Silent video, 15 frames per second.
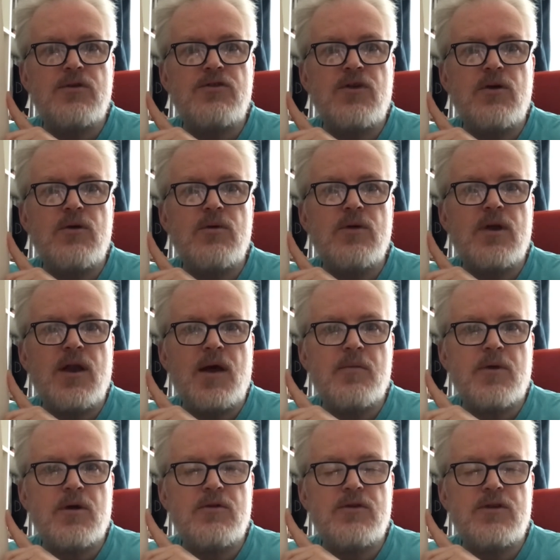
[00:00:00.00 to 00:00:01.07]
So I'm
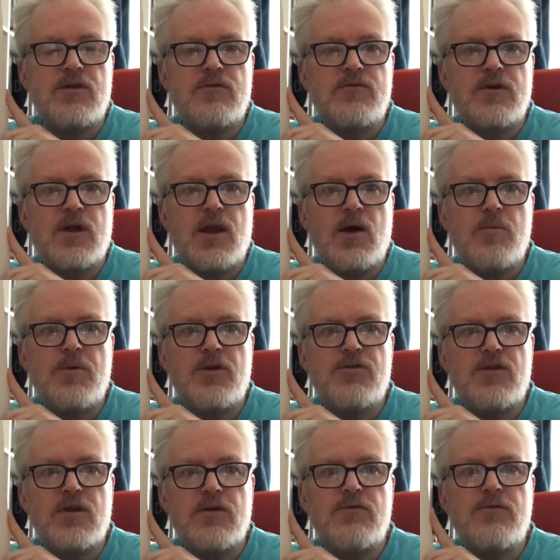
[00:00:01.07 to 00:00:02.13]
going for
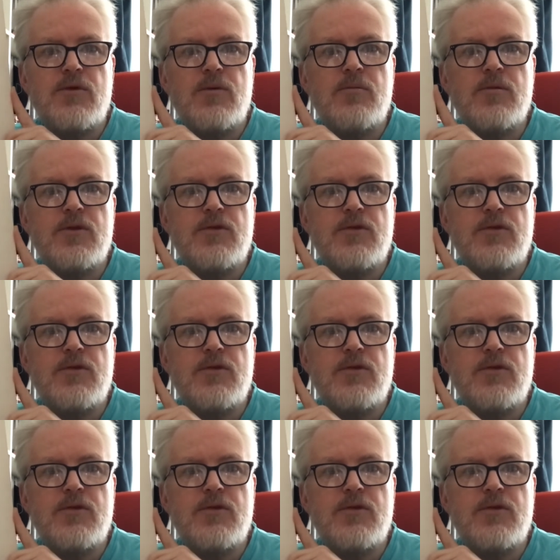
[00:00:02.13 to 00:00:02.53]
Cloudbusting from